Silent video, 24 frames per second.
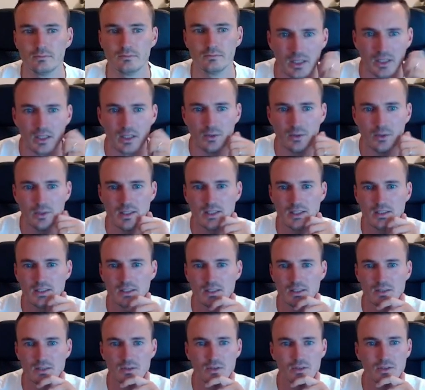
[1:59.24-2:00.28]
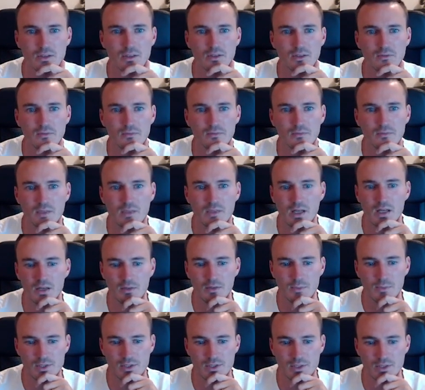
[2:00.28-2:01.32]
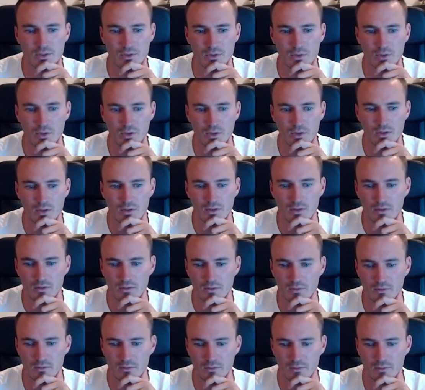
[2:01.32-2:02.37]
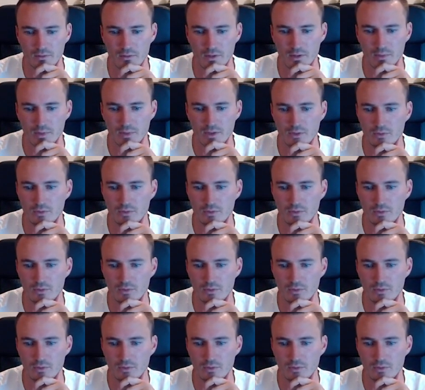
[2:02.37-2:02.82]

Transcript: Queen 6 suited, 100% call. Flopping 2